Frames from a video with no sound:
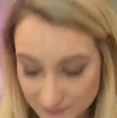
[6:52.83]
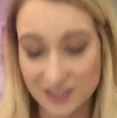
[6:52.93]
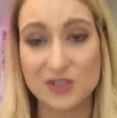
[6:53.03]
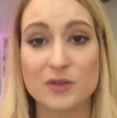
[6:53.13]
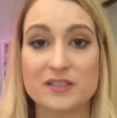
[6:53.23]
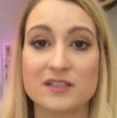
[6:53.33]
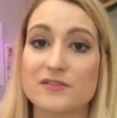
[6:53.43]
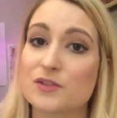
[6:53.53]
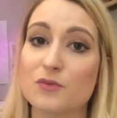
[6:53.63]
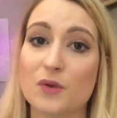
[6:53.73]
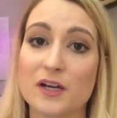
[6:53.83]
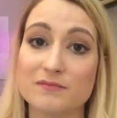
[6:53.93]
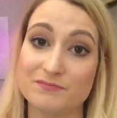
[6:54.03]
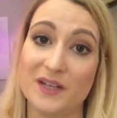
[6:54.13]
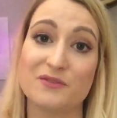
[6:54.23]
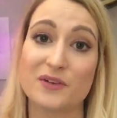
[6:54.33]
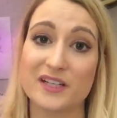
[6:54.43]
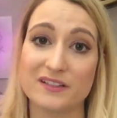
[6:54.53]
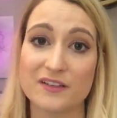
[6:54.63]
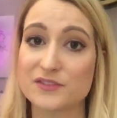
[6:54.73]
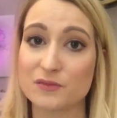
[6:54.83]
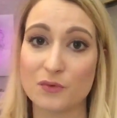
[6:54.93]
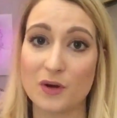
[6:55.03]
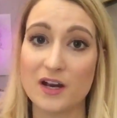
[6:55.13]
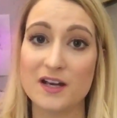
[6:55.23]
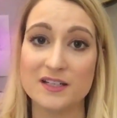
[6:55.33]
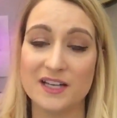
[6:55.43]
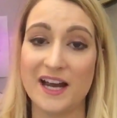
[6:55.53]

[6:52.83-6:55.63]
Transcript: And who doesn't love Sephora? I freaking love Sephora.